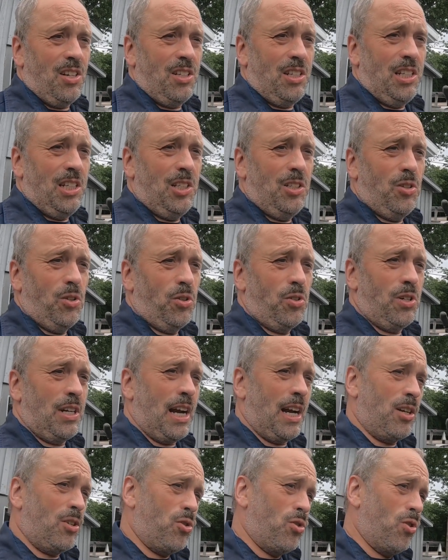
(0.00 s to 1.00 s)
either
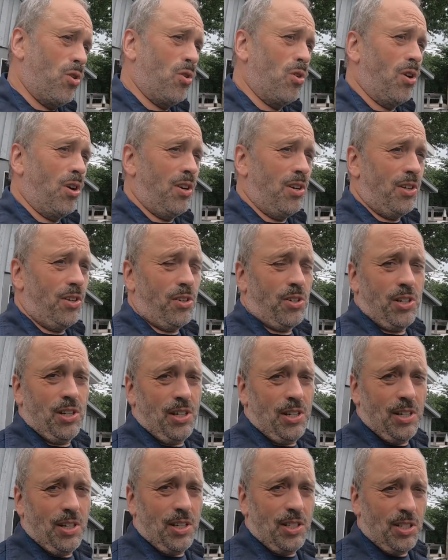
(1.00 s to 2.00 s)
natural or
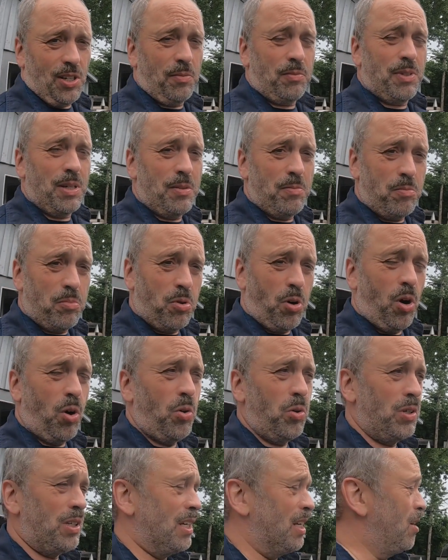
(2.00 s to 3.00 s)
something
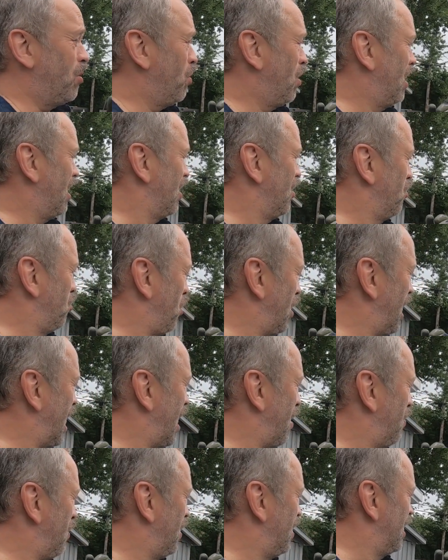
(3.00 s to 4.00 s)
broke. Well, what
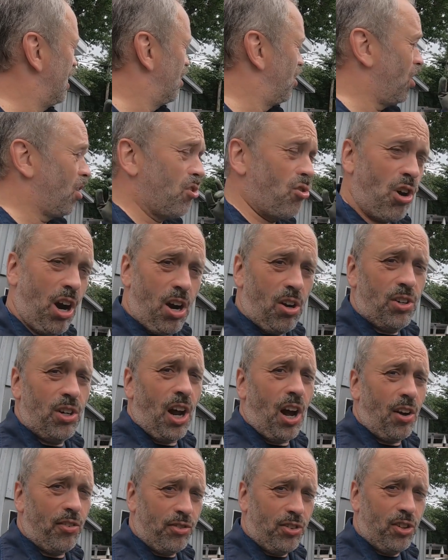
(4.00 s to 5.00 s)
happened is the ground
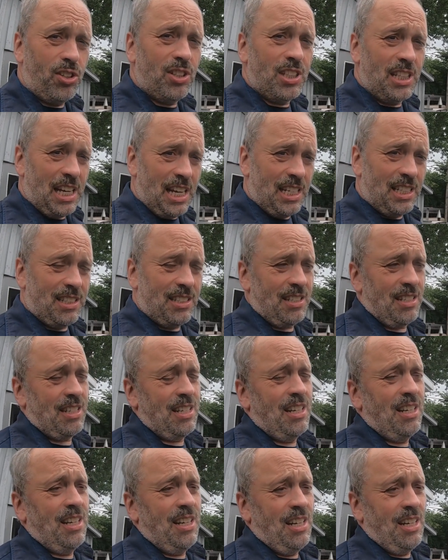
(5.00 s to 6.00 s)
often get
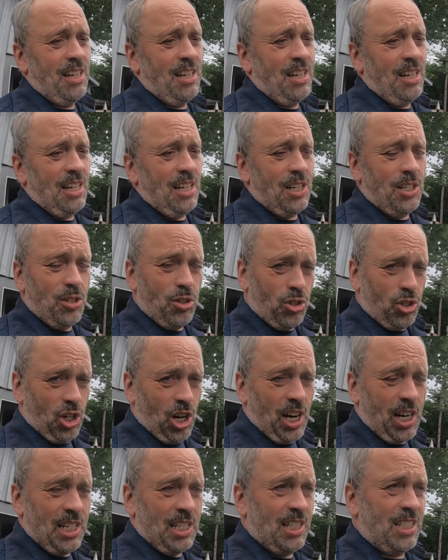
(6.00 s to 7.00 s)

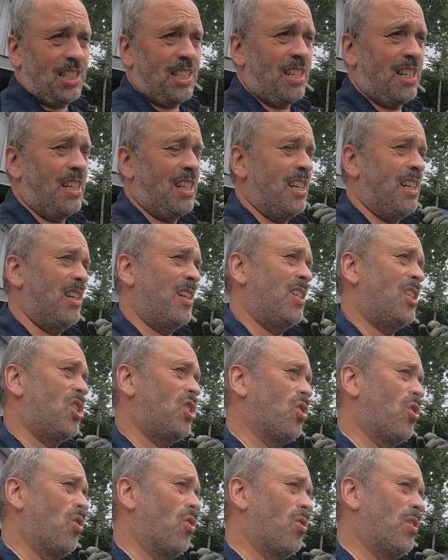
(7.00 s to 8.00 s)
energized.
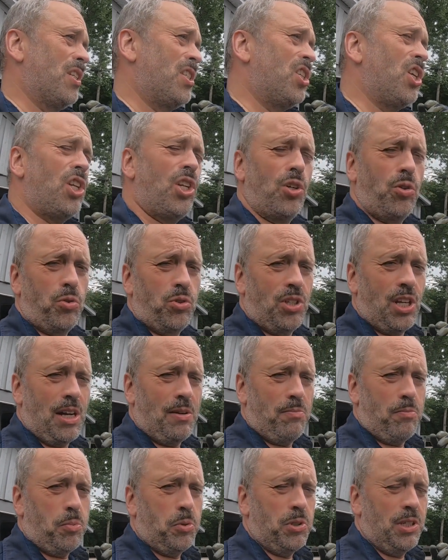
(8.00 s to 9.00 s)
So it's not a good
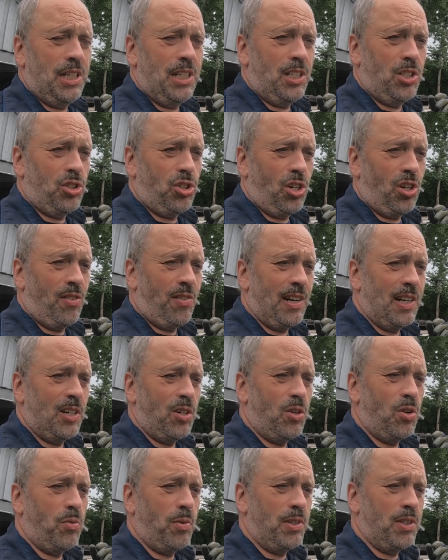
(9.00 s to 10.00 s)
time putting a
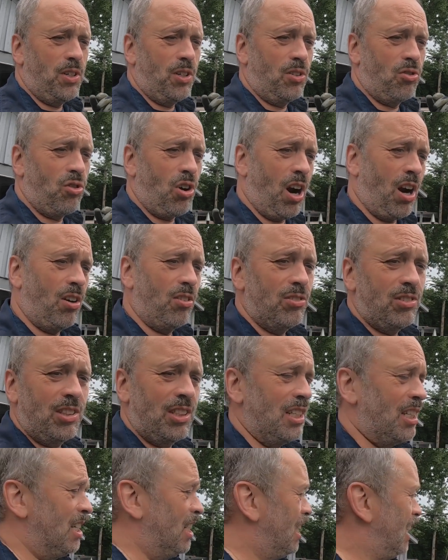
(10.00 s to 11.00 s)
generator when the ground
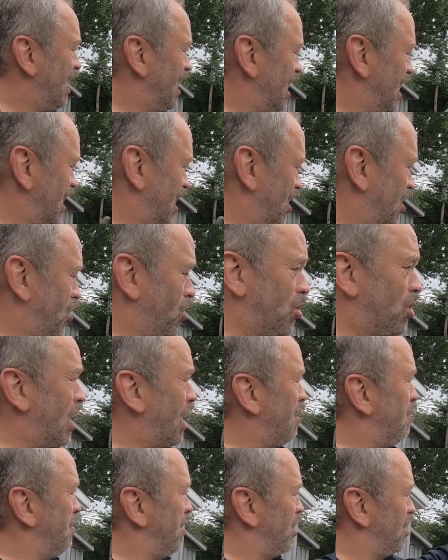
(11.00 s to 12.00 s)
is
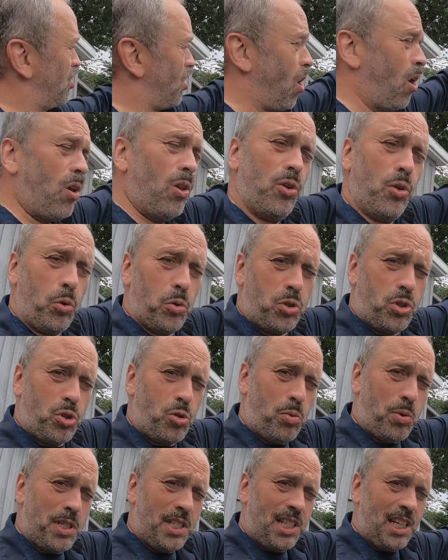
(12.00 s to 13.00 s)
energized because all those
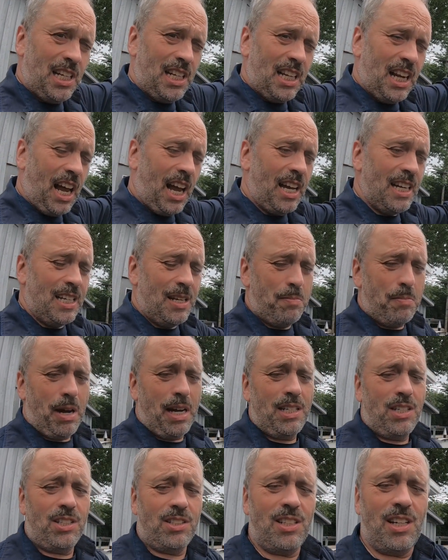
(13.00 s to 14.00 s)
twisting line, and
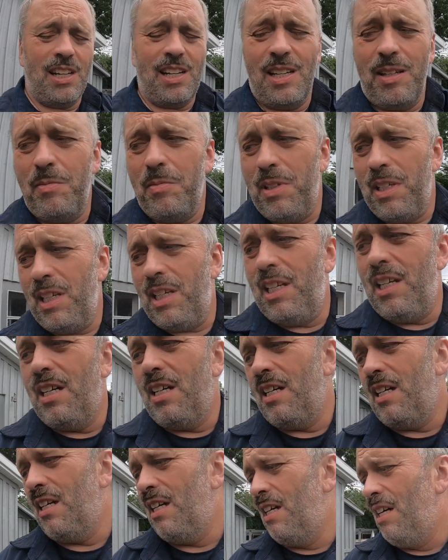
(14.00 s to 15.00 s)
by the time
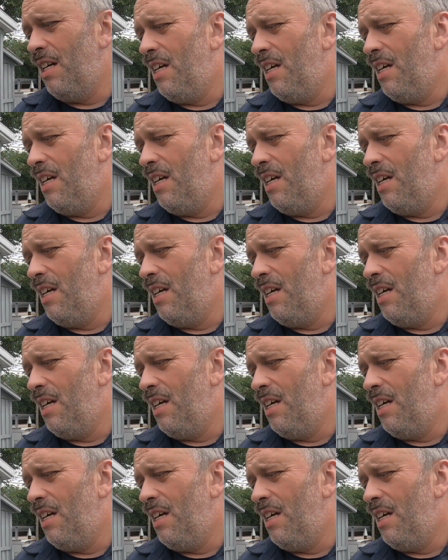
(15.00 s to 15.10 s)
the